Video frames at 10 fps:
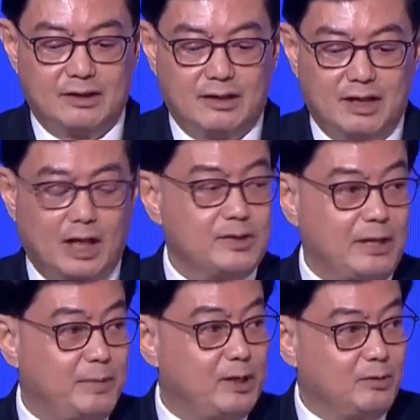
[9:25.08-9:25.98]
I was
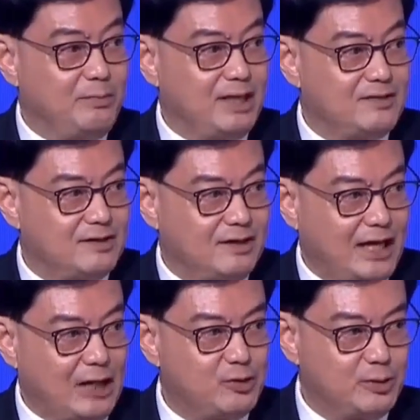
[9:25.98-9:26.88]
happy to meet
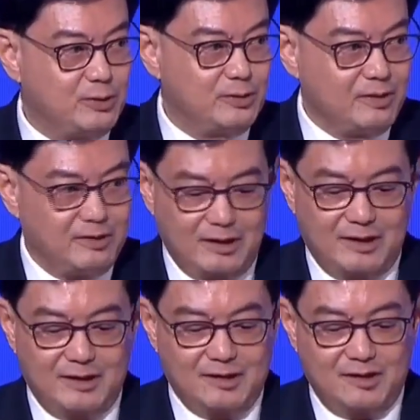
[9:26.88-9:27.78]
Andrew
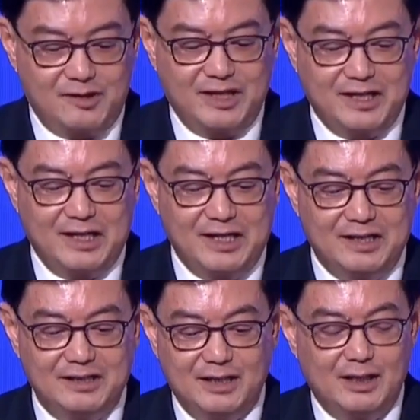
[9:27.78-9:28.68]
Zhang
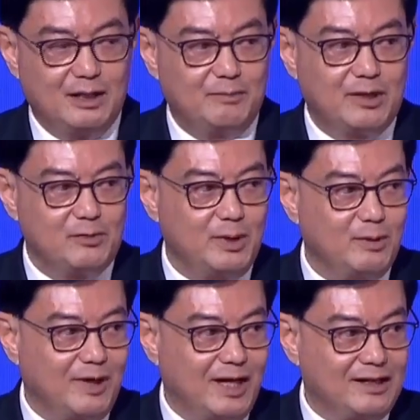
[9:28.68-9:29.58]
earlier because we
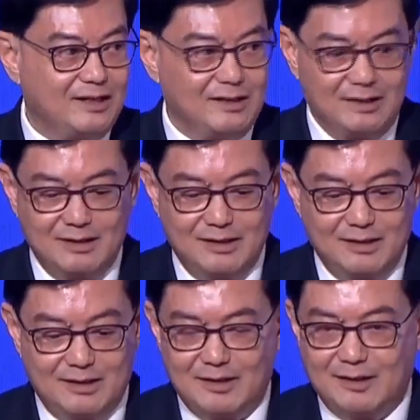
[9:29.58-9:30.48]
were at the
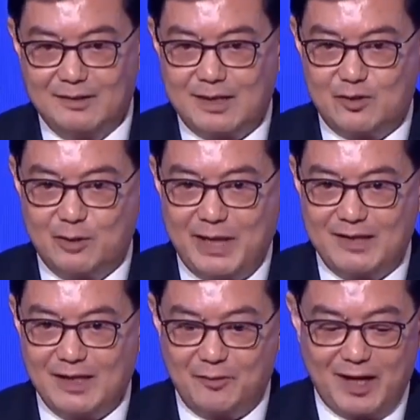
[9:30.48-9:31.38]
central
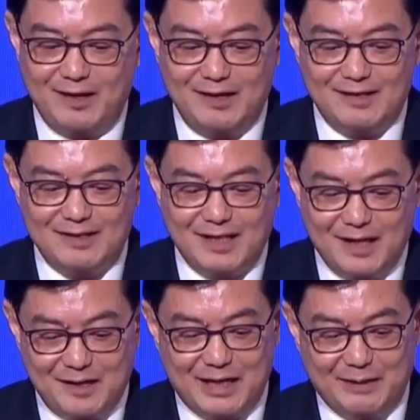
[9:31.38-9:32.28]
banks and regulators at
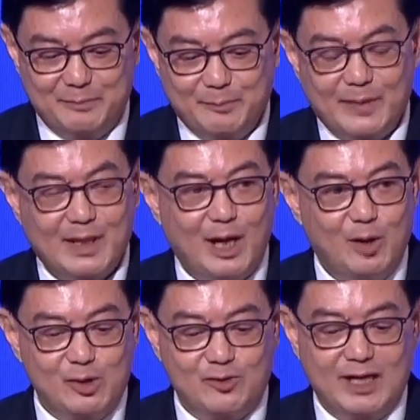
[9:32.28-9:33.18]
that time. I
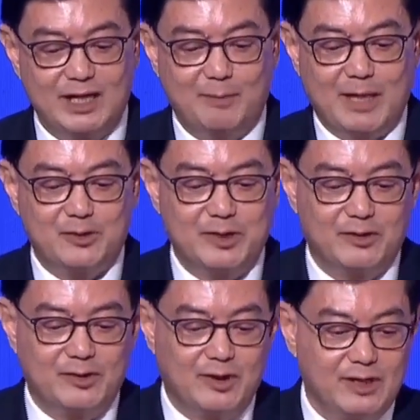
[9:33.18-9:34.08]
was running the Monetary
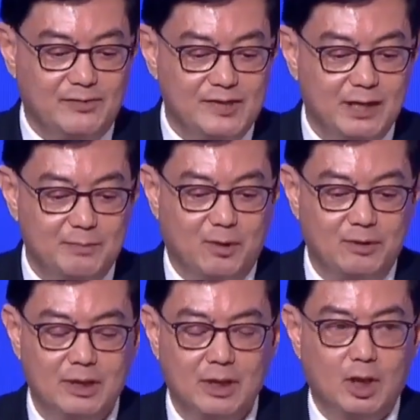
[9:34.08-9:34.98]
Authority of Singapore
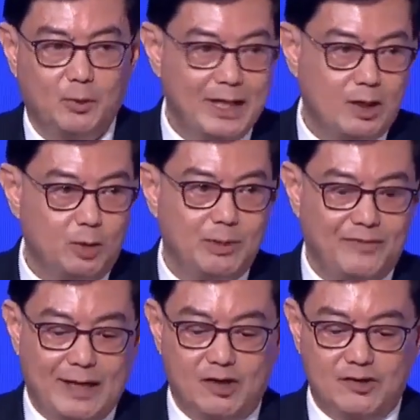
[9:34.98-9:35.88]
when the global
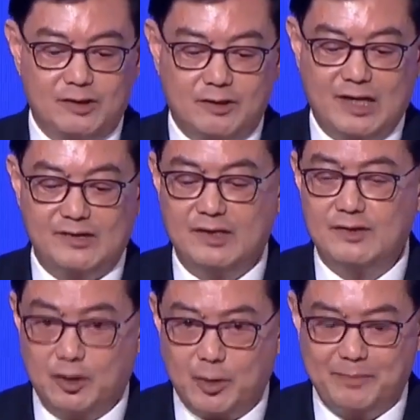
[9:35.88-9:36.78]
financial crisis
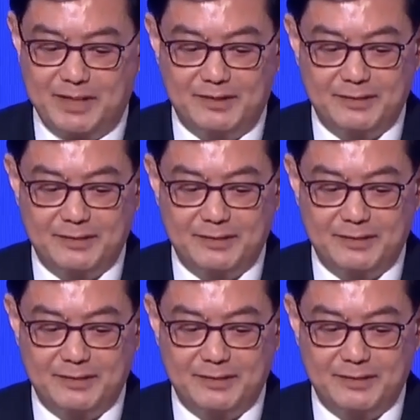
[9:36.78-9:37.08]
erupted.